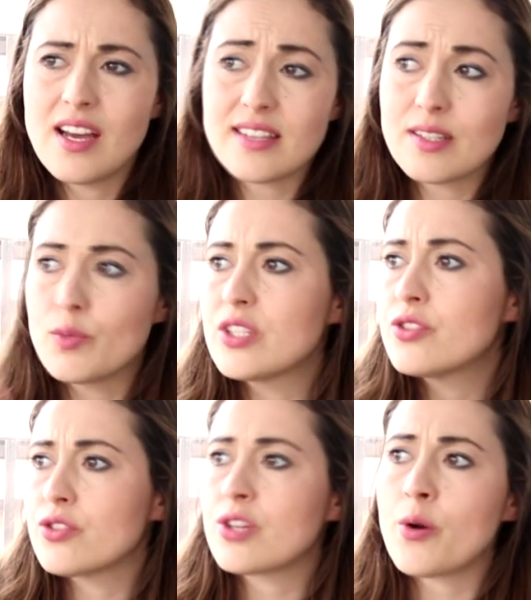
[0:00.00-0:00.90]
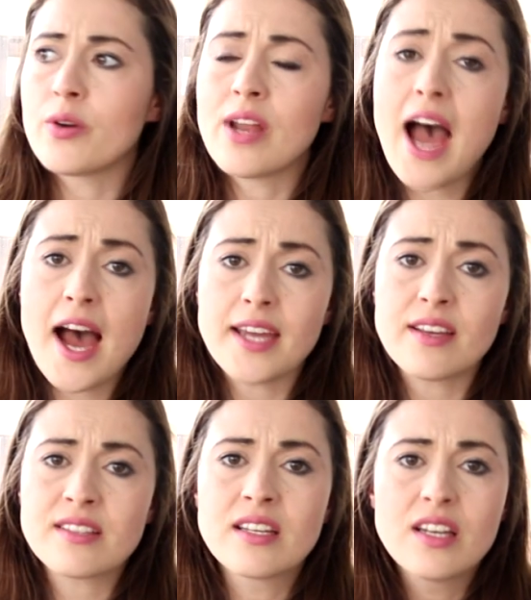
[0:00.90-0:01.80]
as in we'd just go on
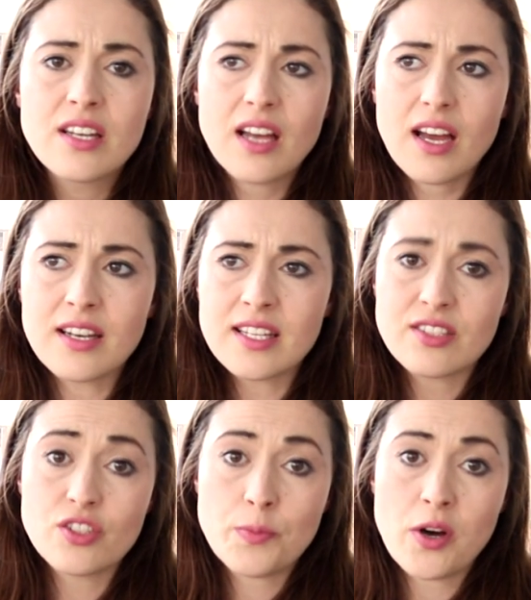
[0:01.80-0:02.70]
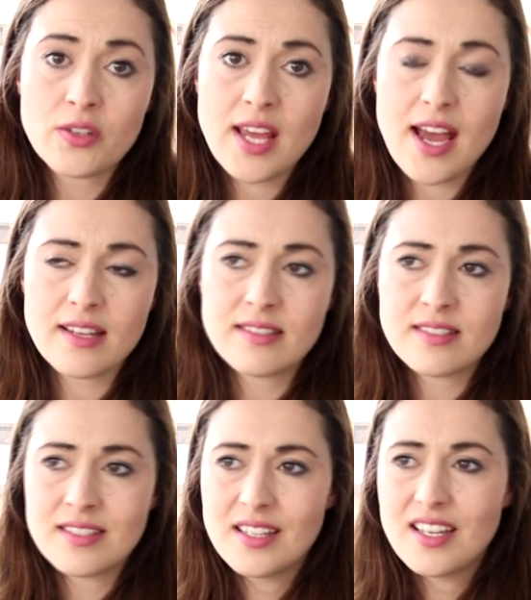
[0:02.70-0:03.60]
hikes and listen to
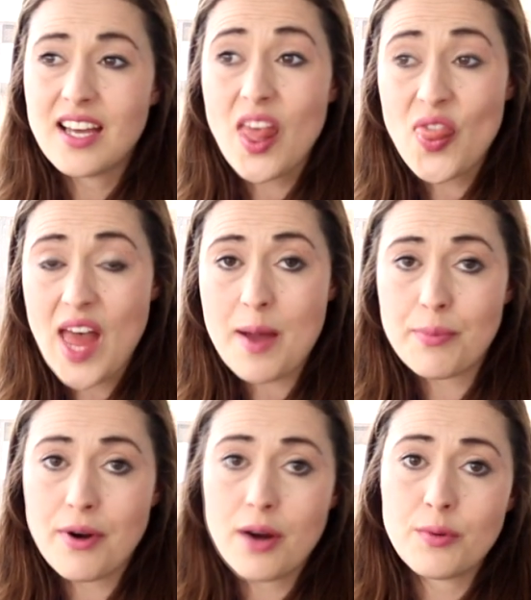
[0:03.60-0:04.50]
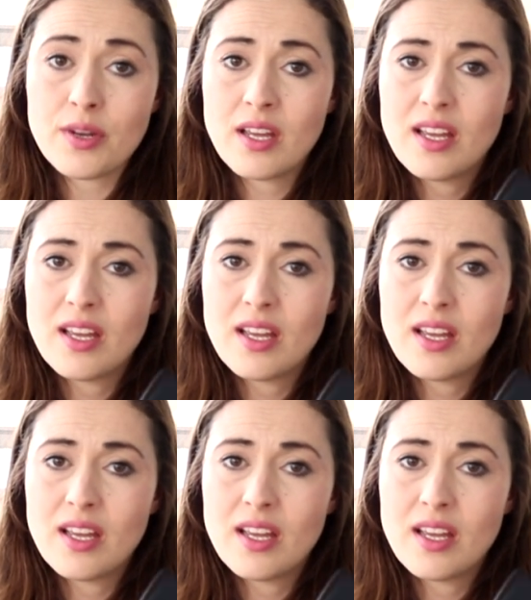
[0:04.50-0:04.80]
podcasts, and that broke.